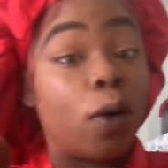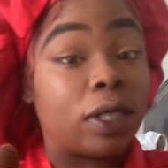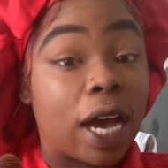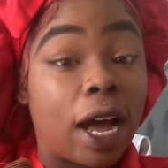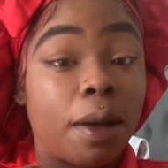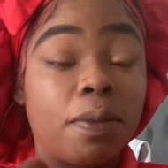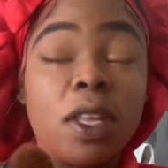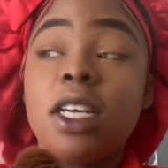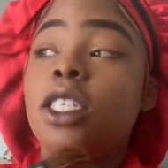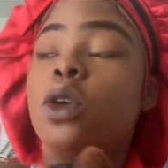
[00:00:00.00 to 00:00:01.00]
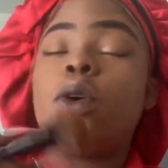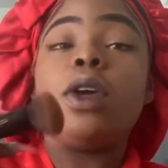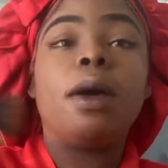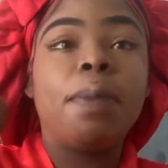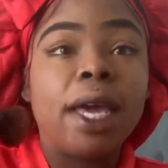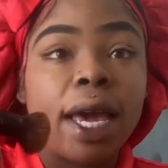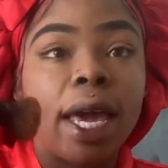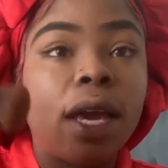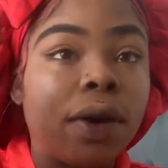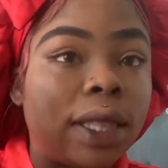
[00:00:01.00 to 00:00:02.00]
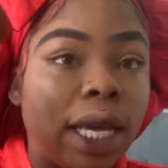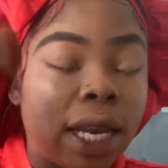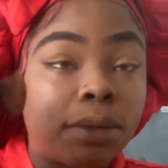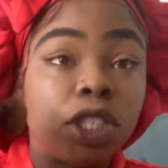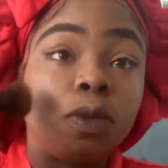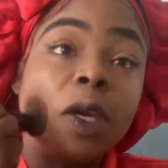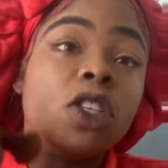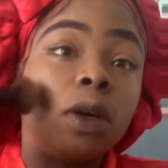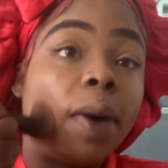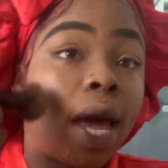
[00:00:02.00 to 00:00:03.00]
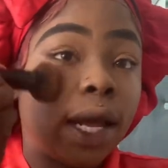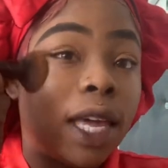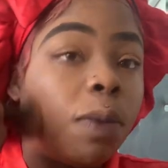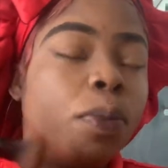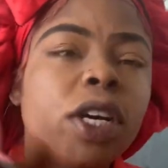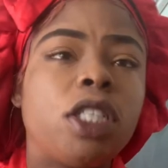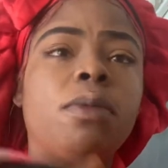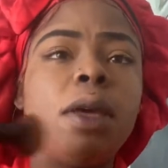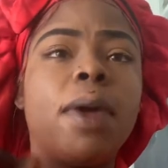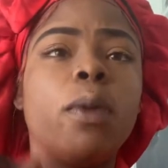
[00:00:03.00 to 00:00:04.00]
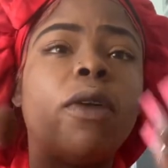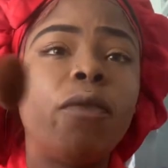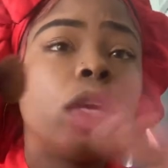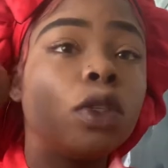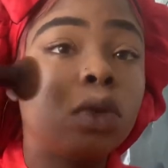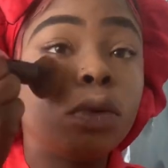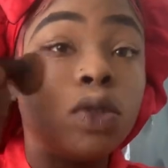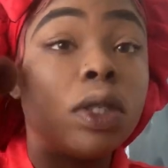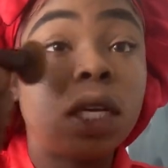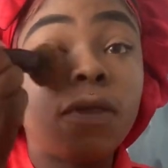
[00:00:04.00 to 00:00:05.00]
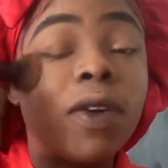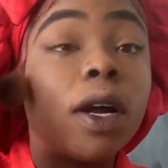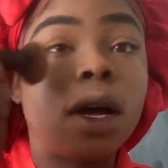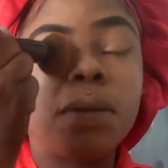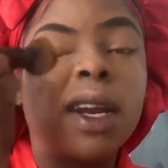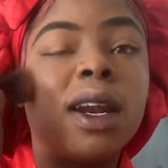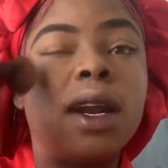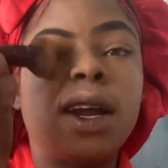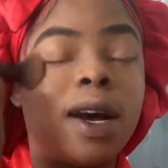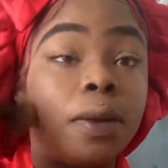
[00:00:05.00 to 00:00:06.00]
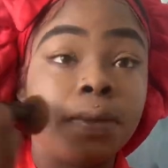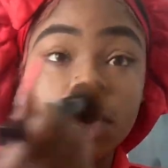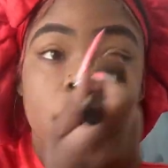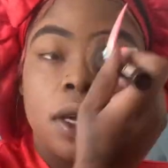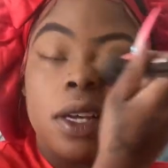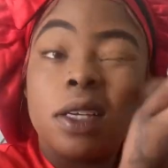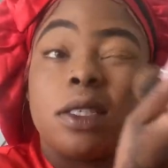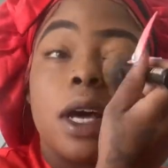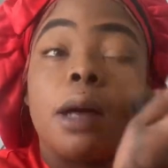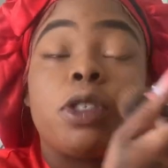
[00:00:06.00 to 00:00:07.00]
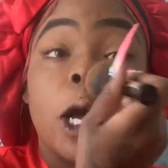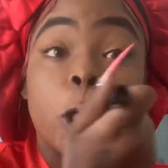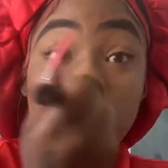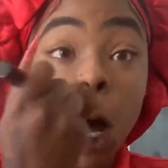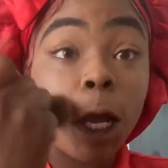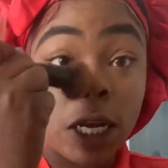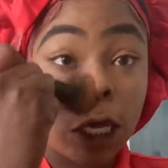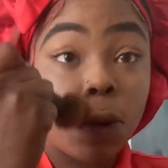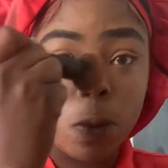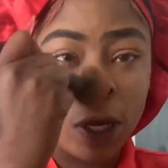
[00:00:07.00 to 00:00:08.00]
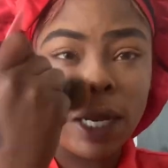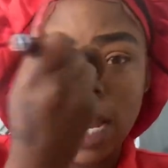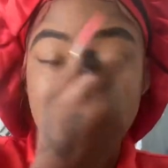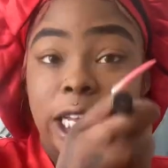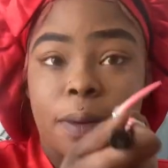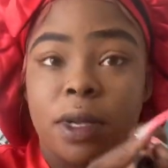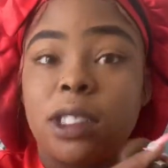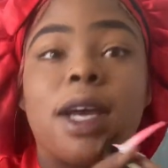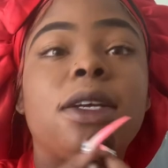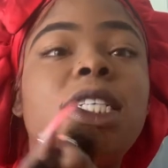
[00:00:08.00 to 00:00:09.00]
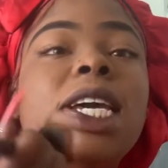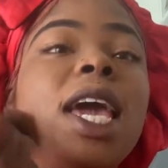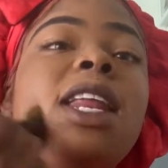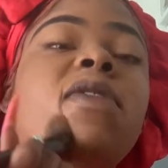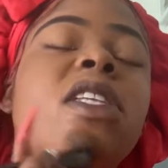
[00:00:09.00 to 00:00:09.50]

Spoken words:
time. So him being angry, thinking I'm just being dramatic, he pushing me, man, what the fuck is wrong with you? Sit the fuck up, da da da da. So I'm trying to talk, and then he realized, like, bitch, she can't even